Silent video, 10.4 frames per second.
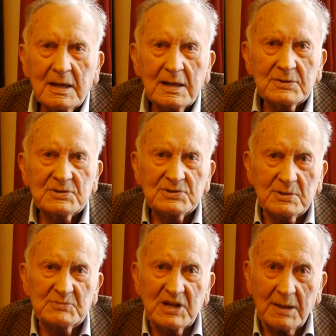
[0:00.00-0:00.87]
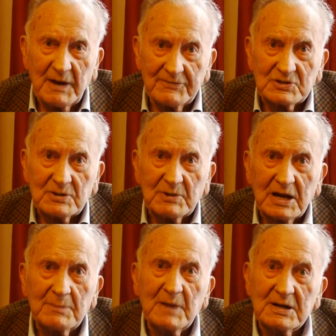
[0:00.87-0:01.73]
Sometime after we
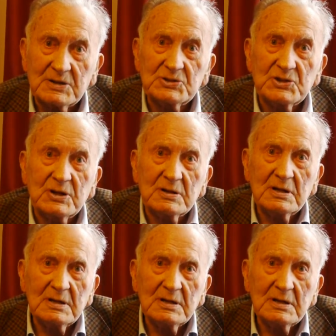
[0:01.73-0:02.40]
got married, you know.